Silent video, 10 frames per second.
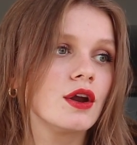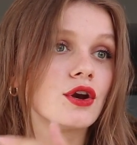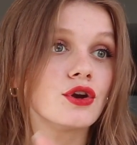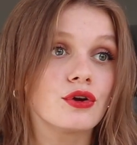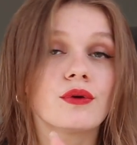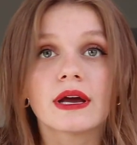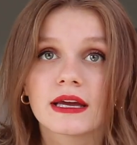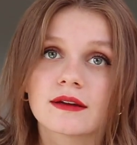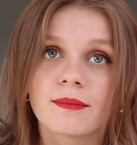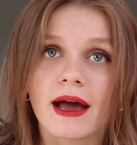new
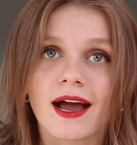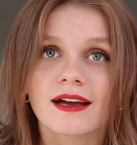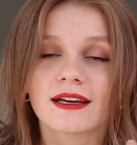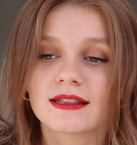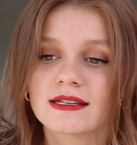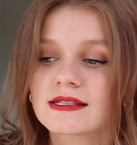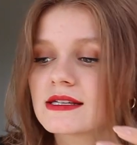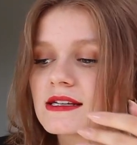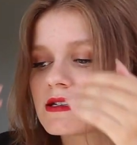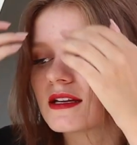in bag like this
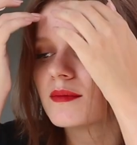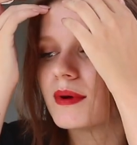season,